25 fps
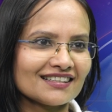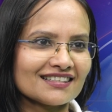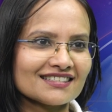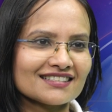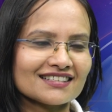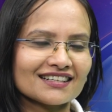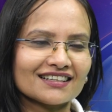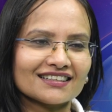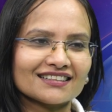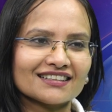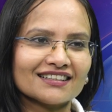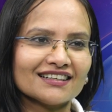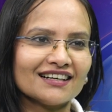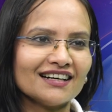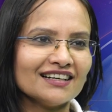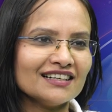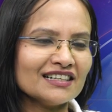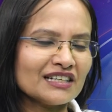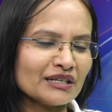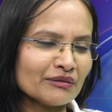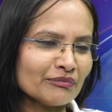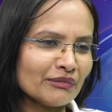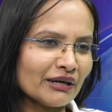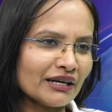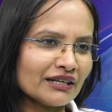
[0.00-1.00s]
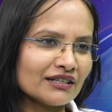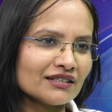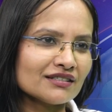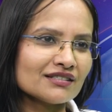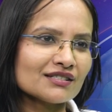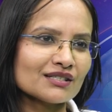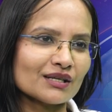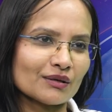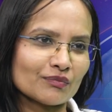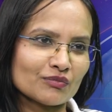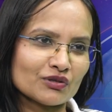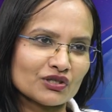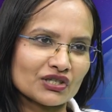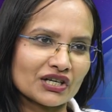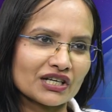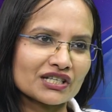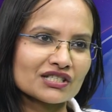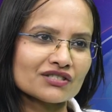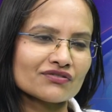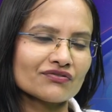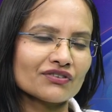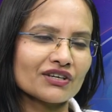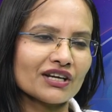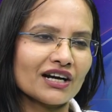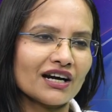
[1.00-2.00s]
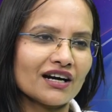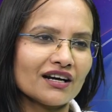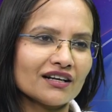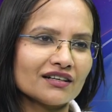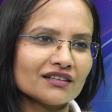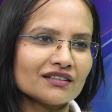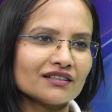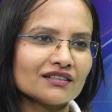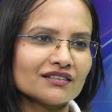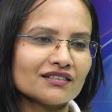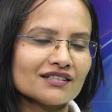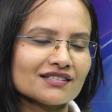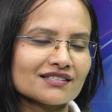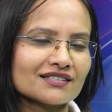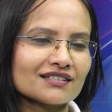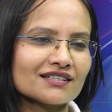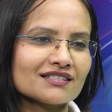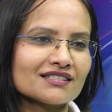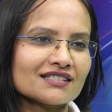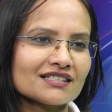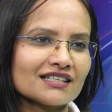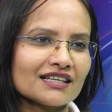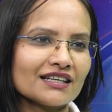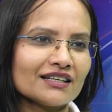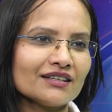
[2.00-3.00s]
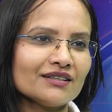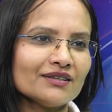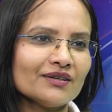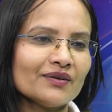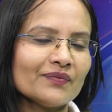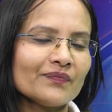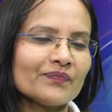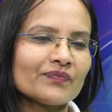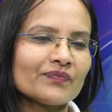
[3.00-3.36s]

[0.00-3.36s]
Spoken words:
These are the ultimate subjects we are discussing.